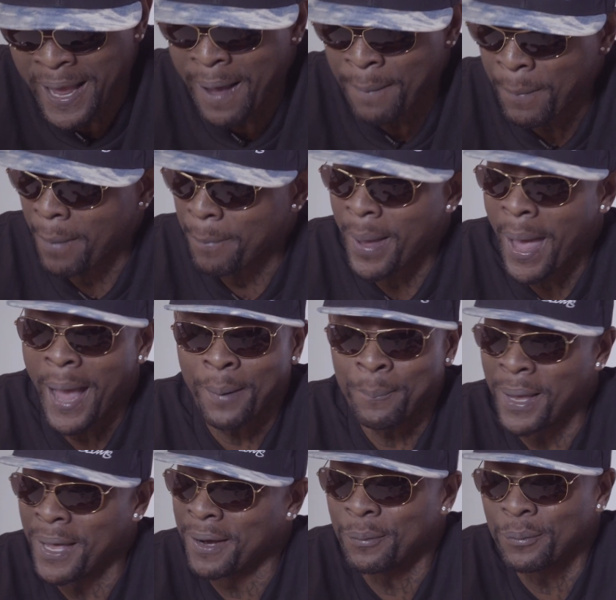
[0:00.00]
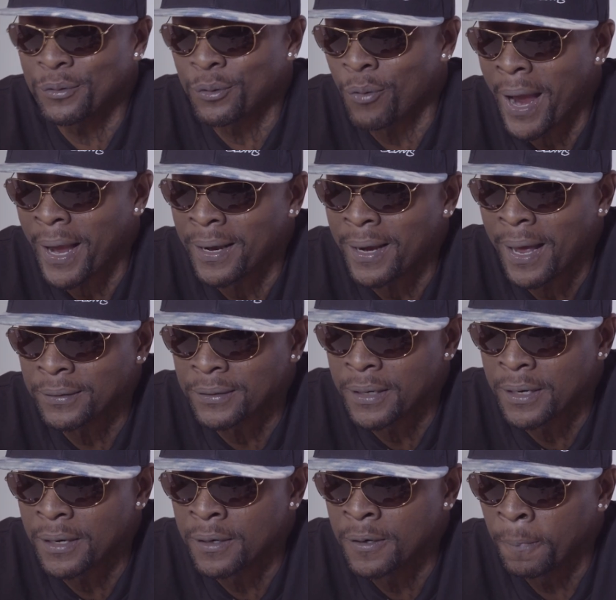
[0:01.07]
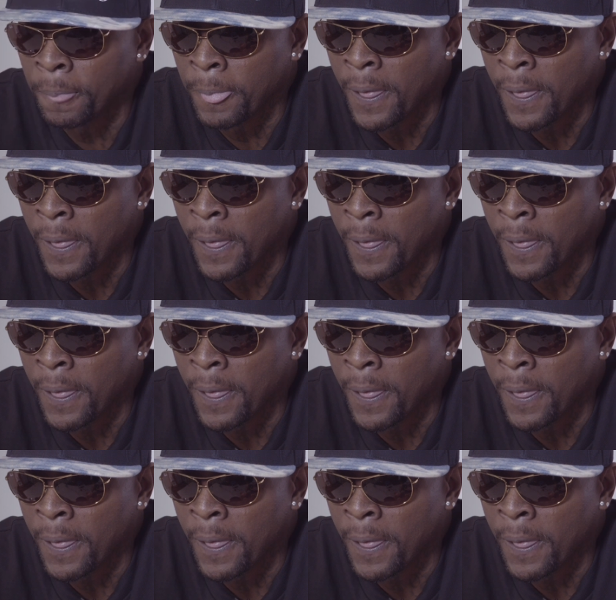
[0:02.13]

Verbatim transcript: had my back. Man, it was cracking out there,